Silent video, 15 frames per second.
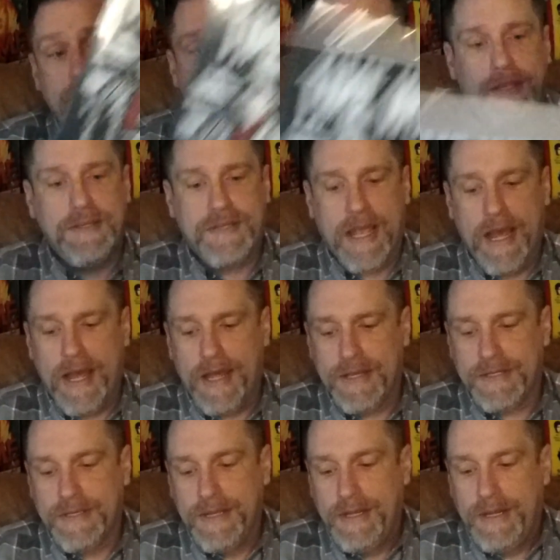dig these
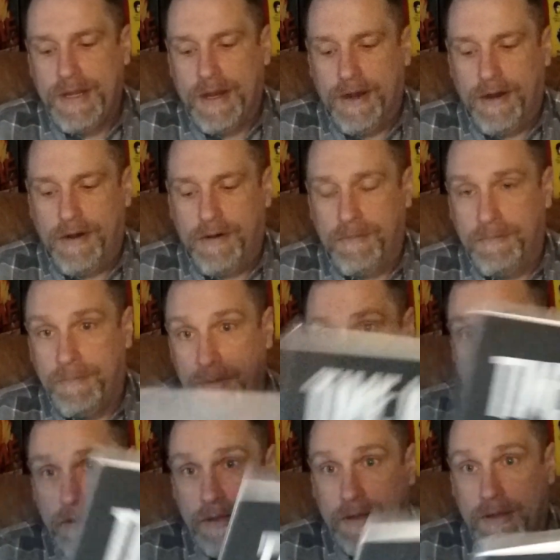guys. Um,
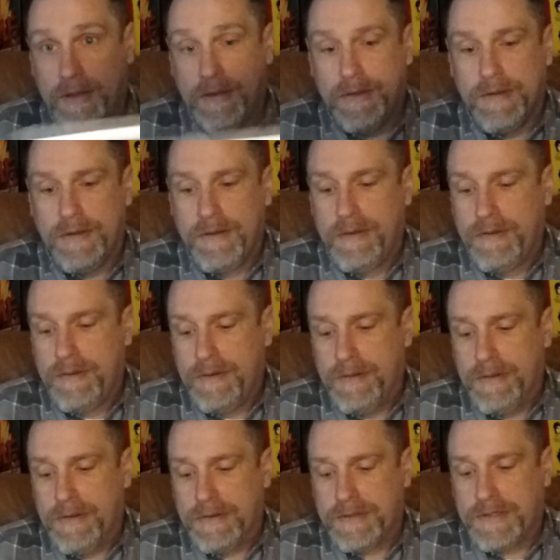
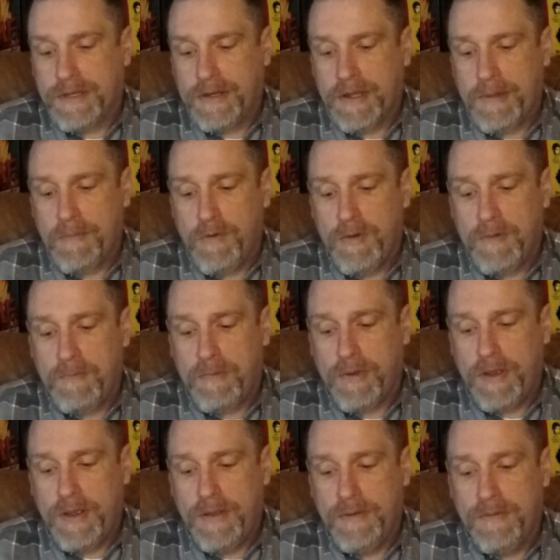the song I'm going to
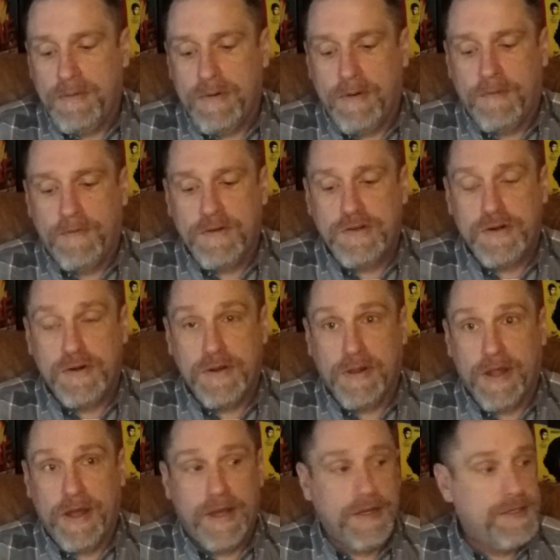play you, Overture
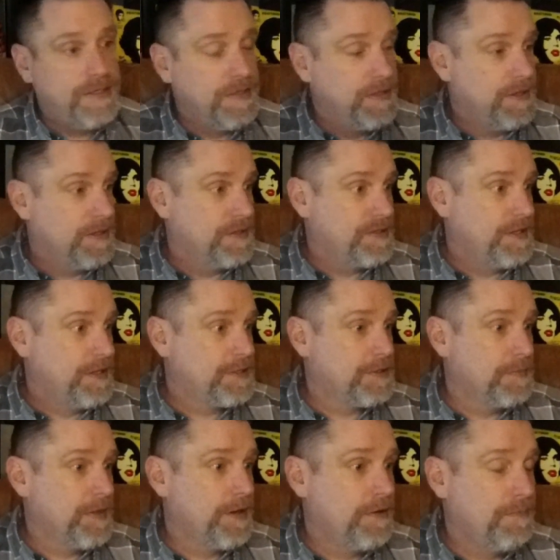Deluxe, is
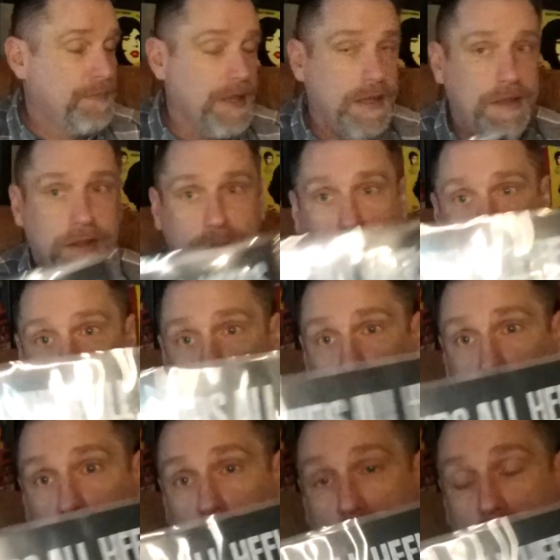instrumental, but you know the
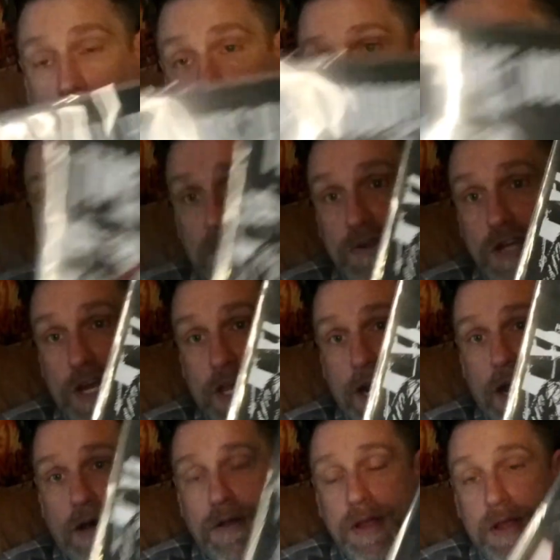whole album's worth checking
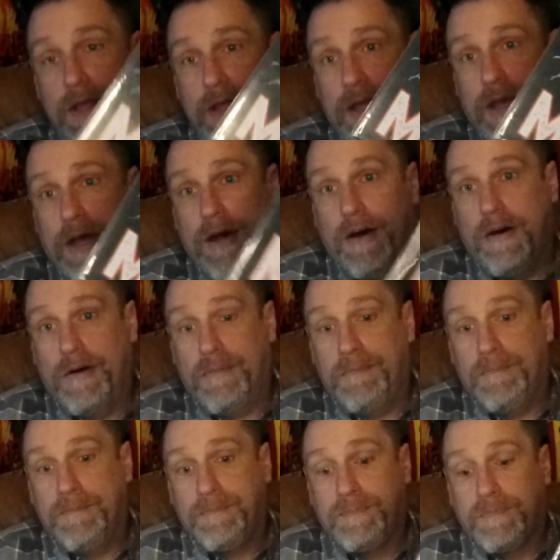out.
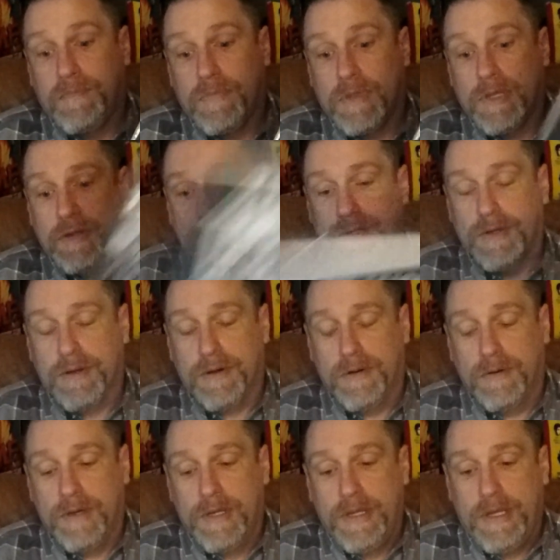Um,
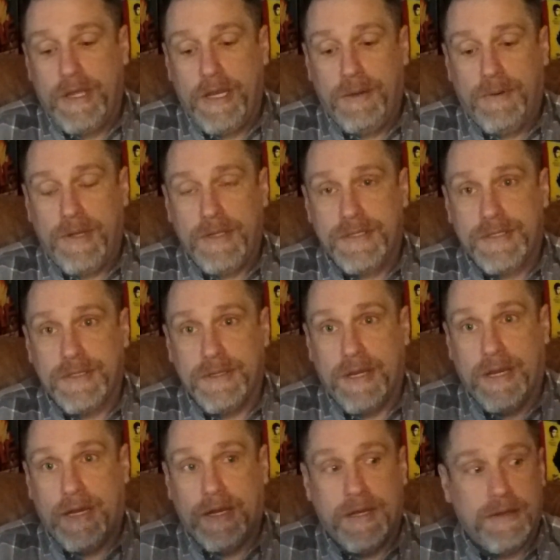so, anyways,
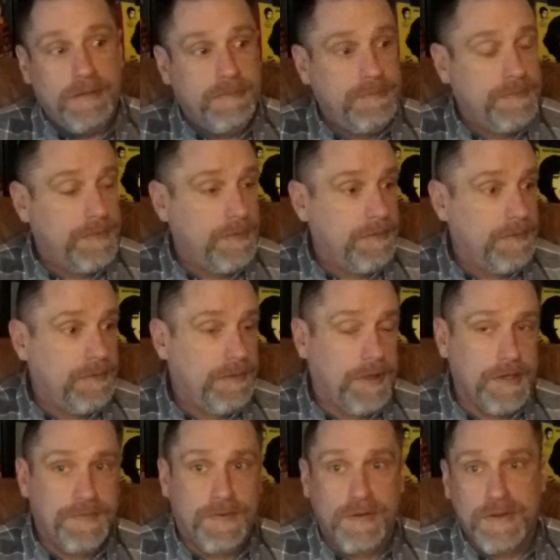uh,
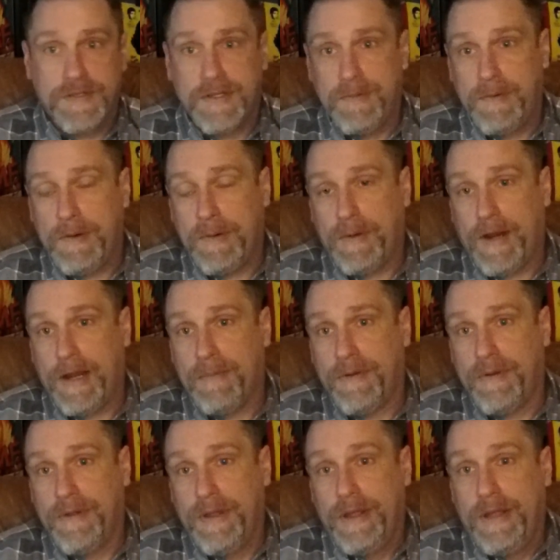thanks for listening to
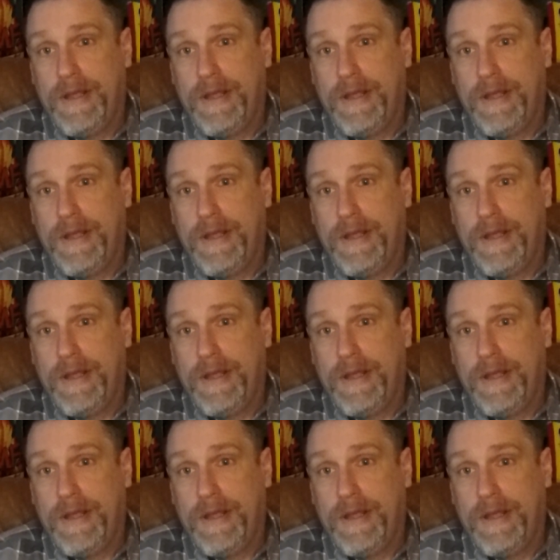ramble.